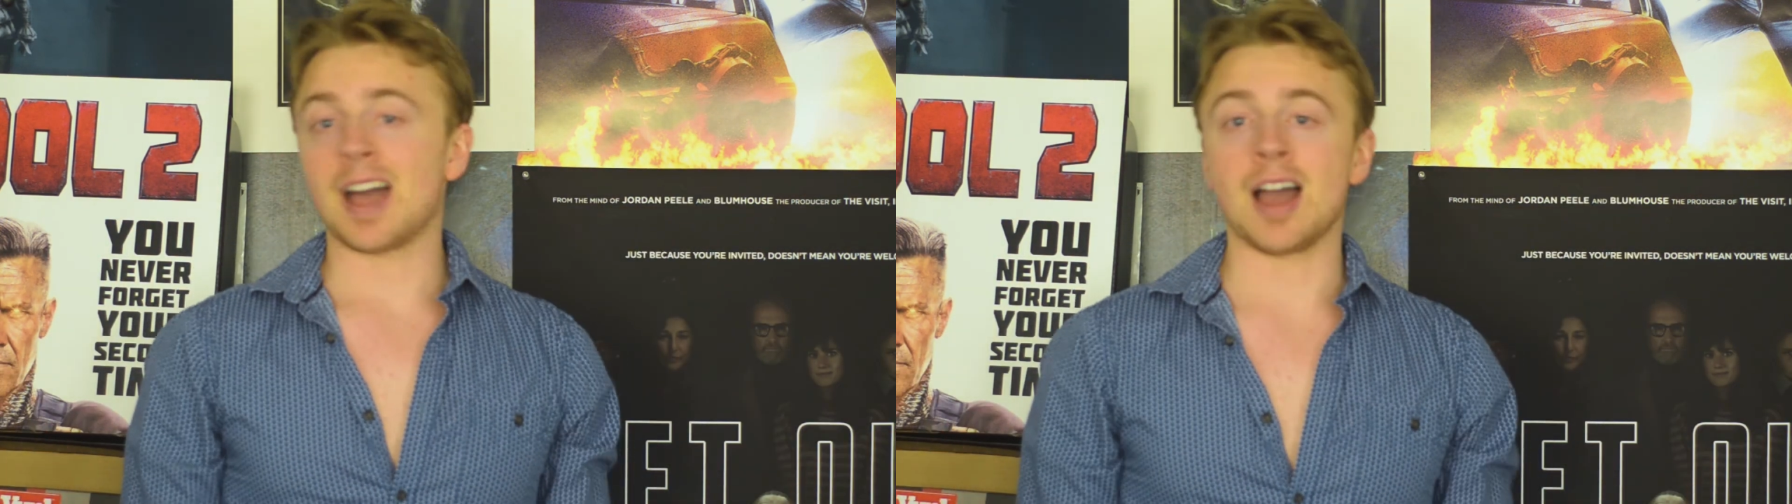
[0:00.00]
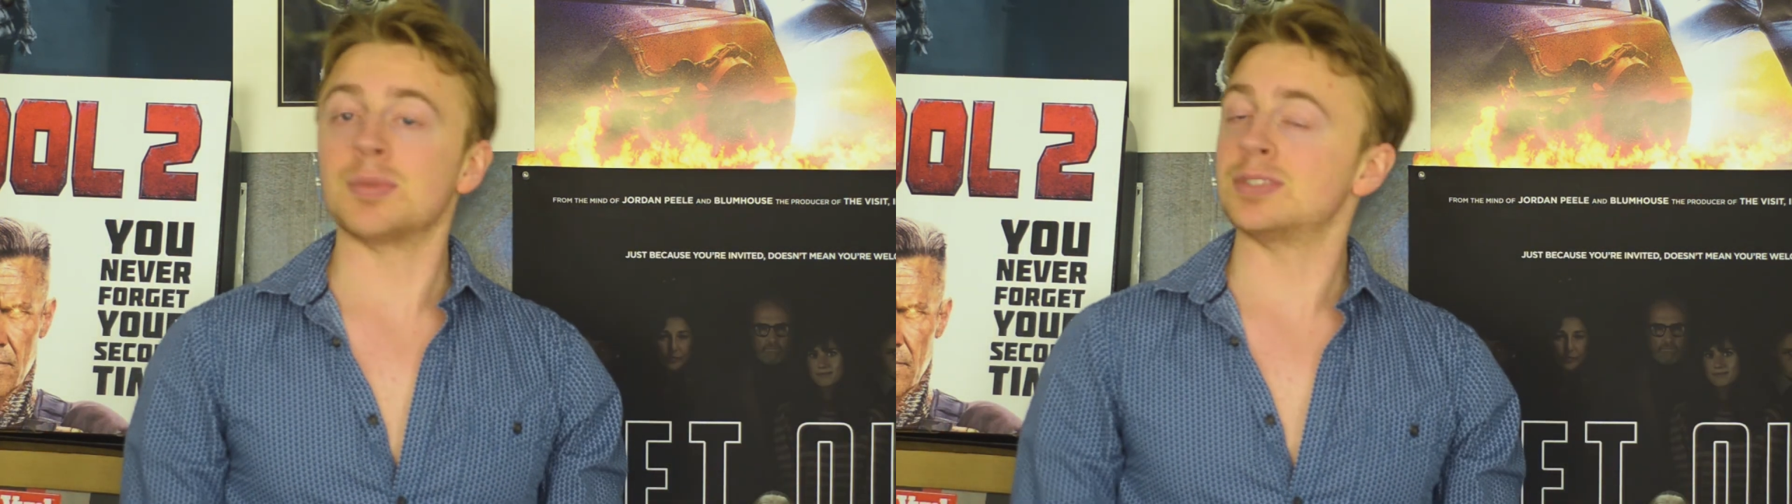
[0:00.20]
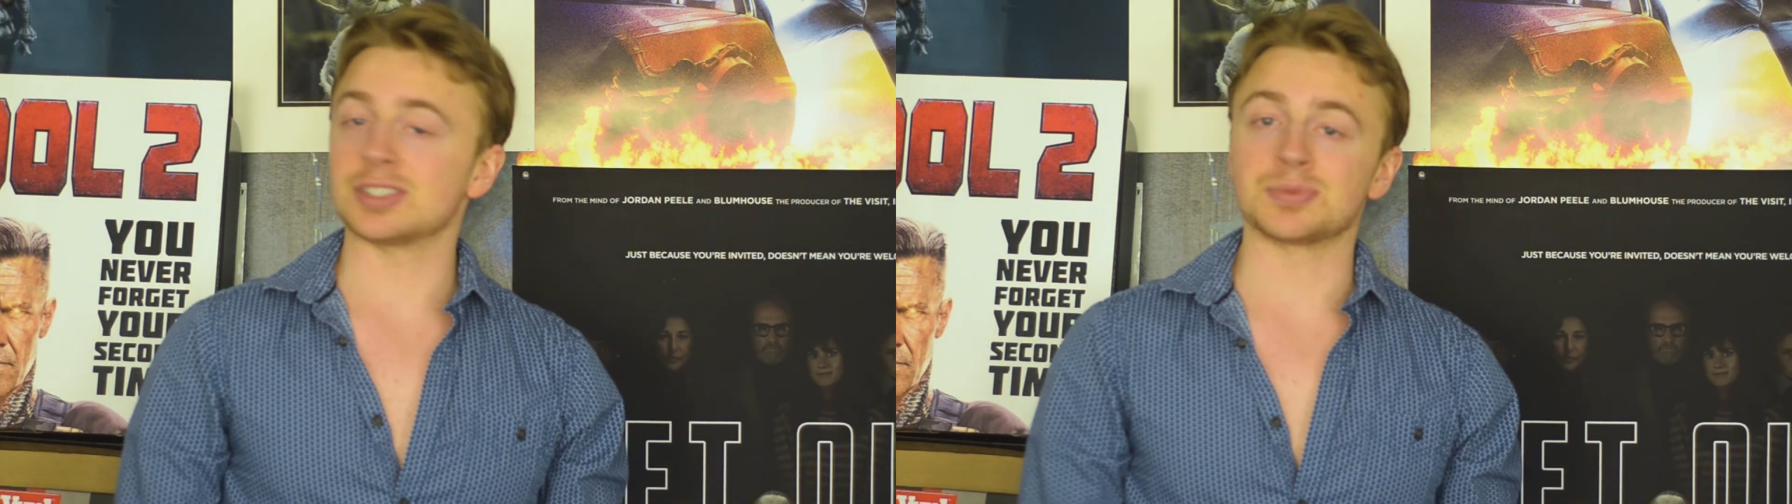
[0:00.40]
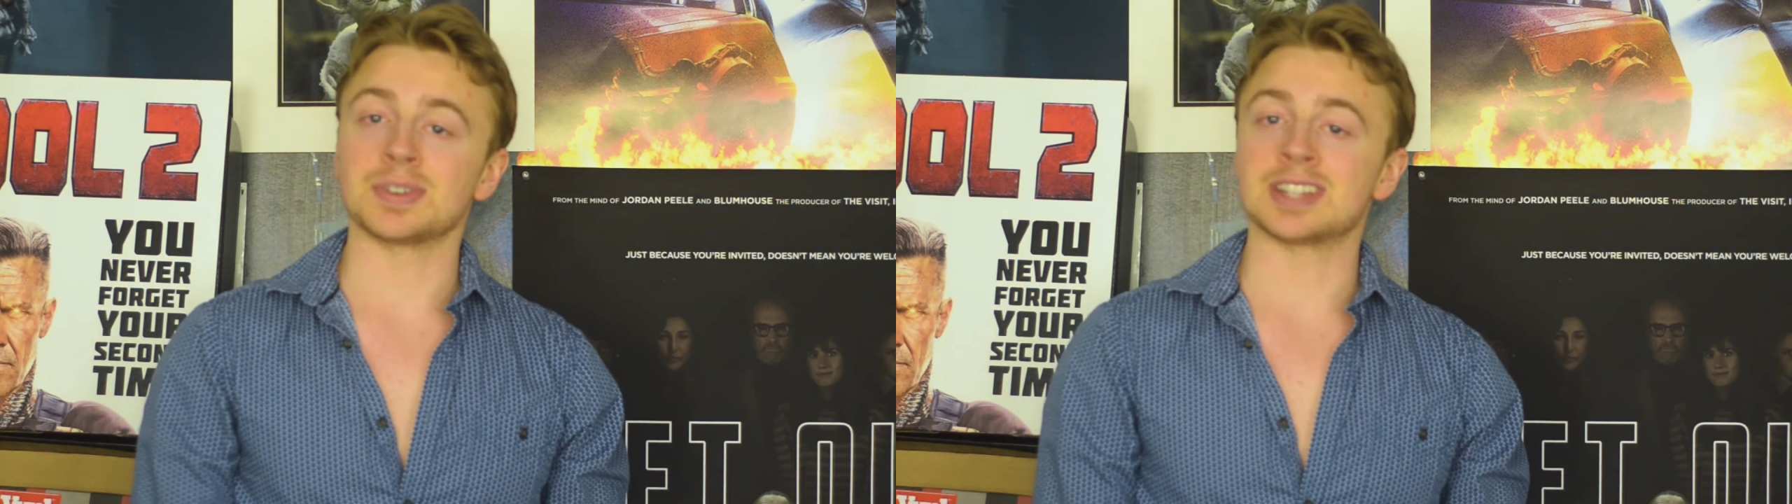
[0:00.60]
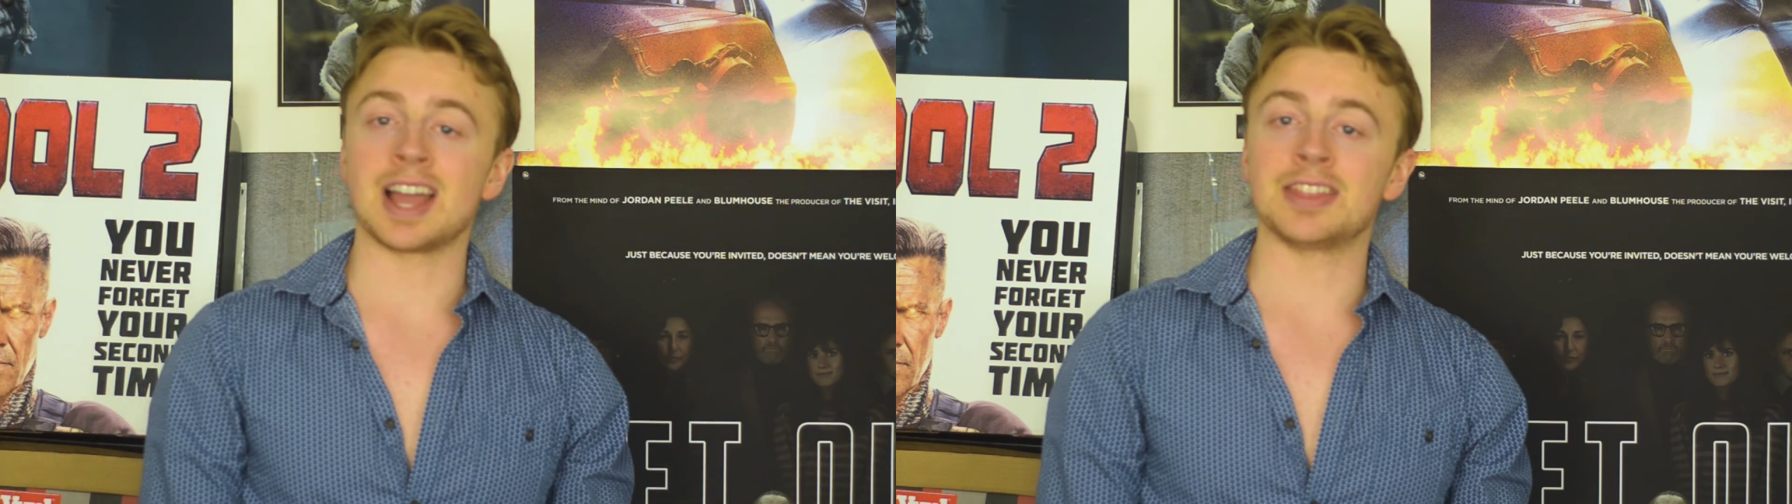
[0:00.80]
I just
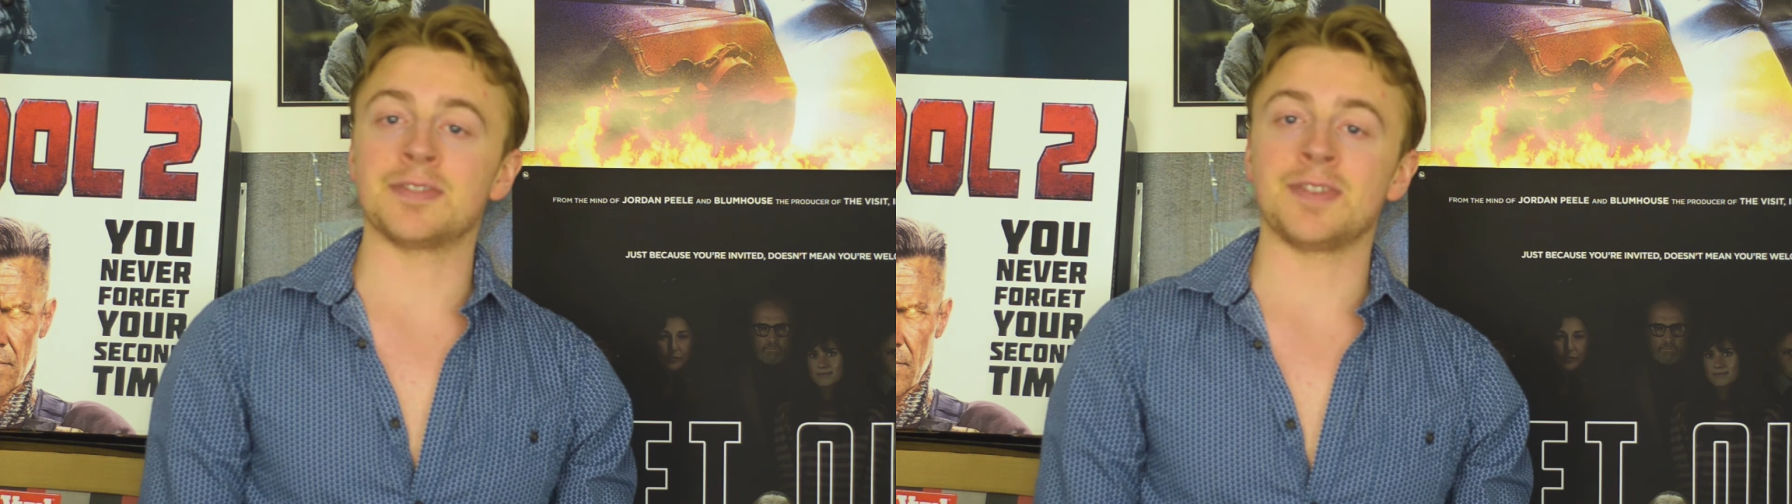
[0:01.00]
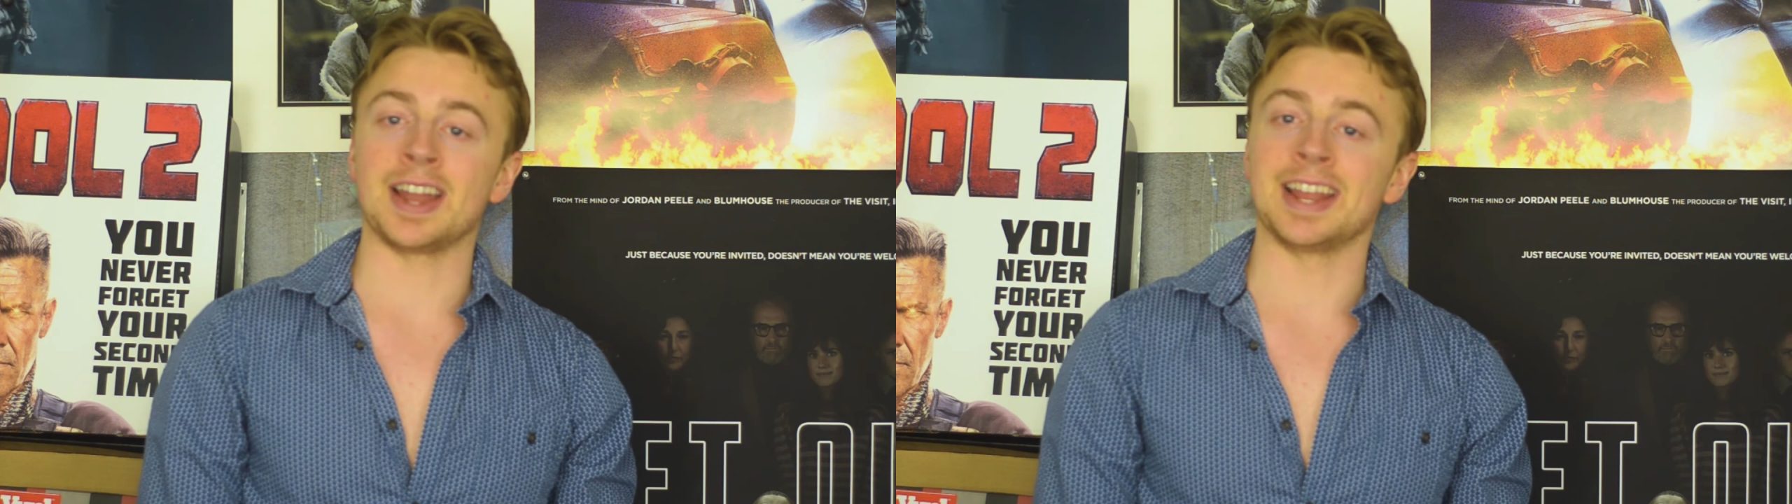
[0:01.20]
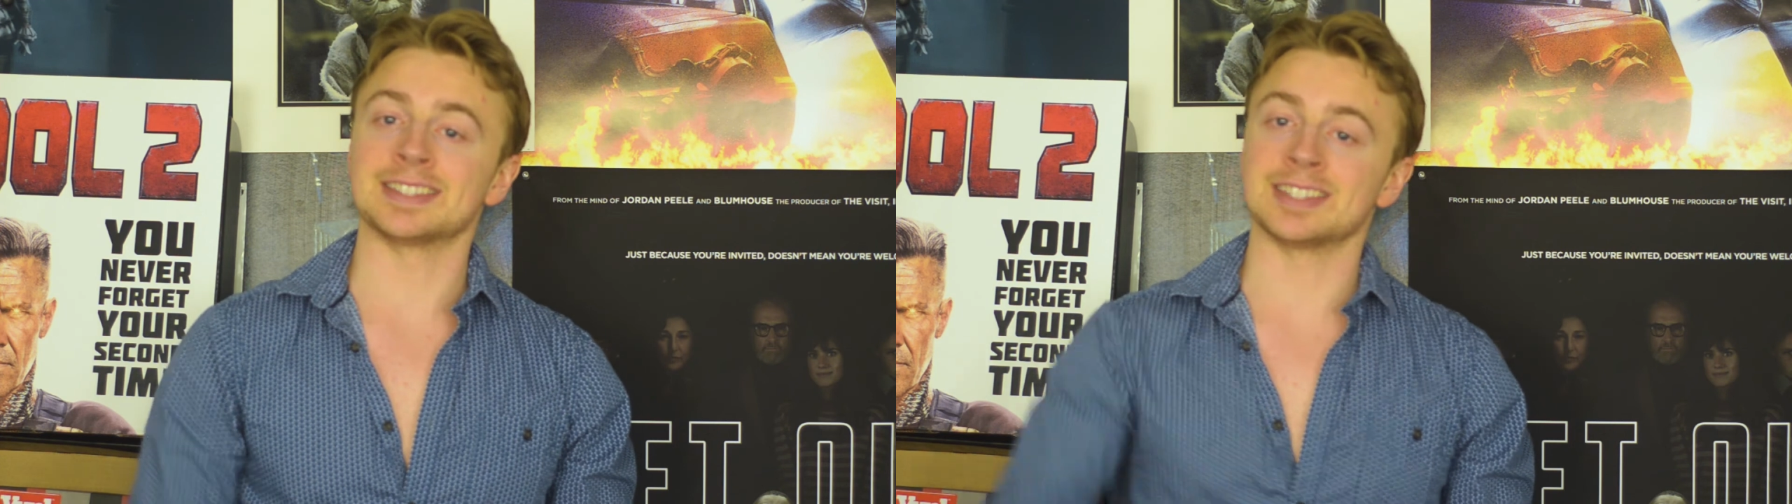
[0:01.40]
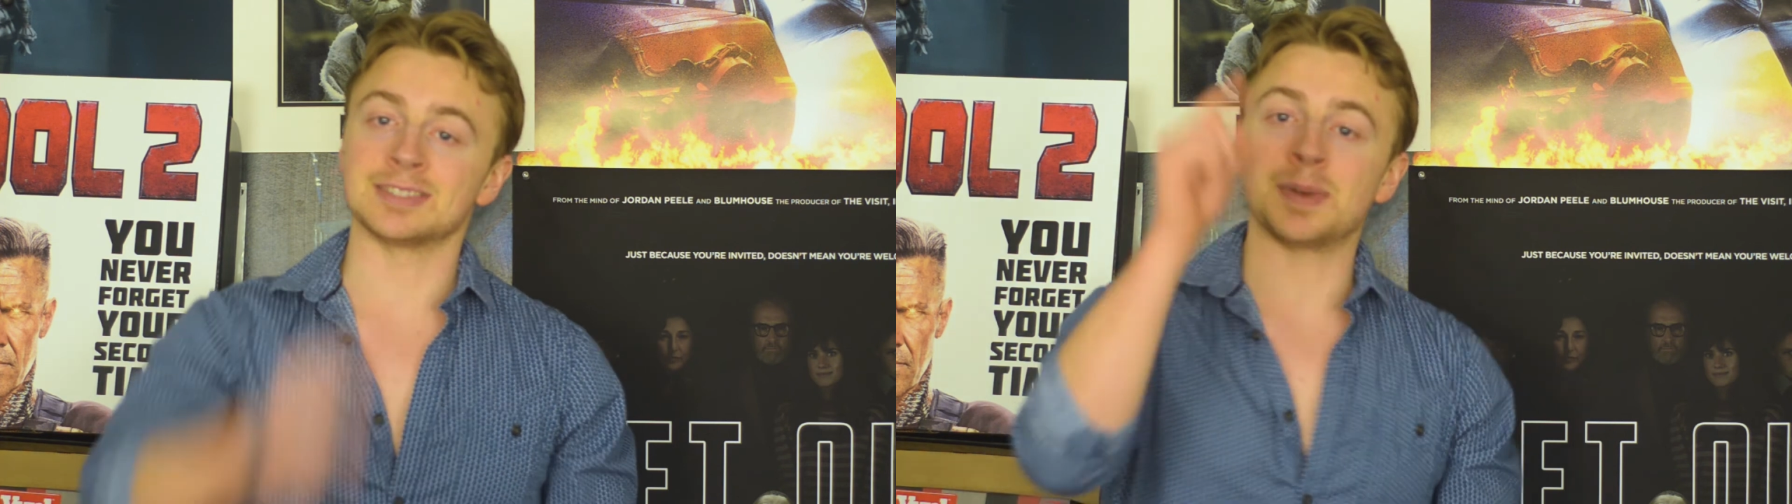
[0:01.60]
wish I had the finances,